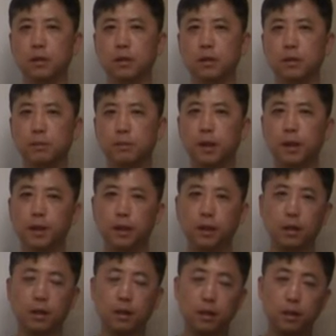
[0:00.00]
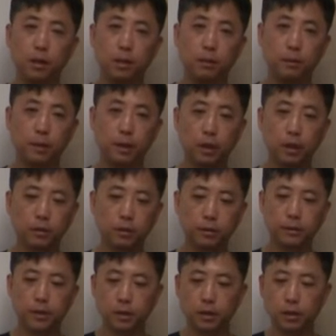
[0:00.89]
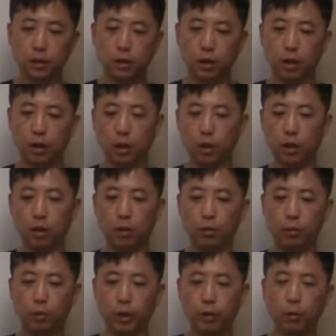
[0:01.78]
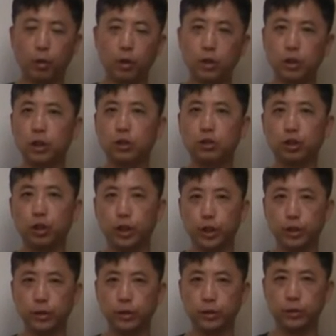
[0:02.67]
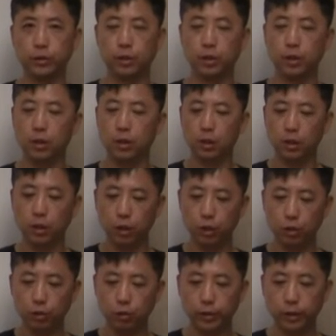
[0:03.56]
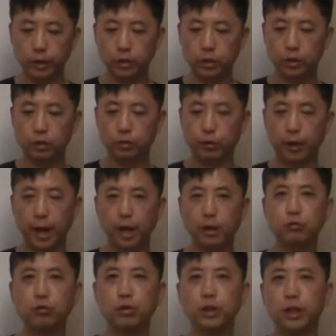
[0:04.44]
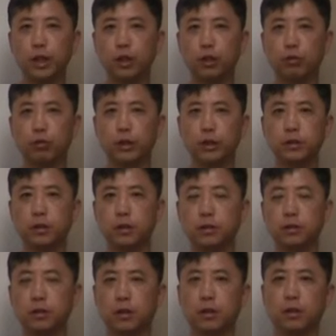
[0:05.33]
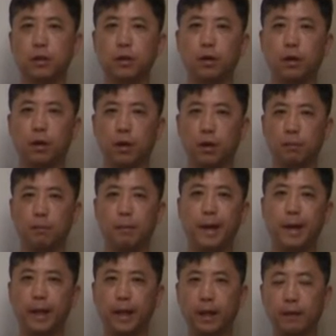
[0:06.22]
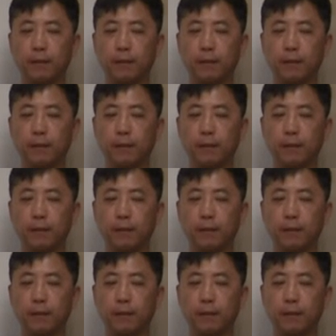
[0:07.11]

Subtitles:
But because of that, the reward is huge, you gradually increases the betting.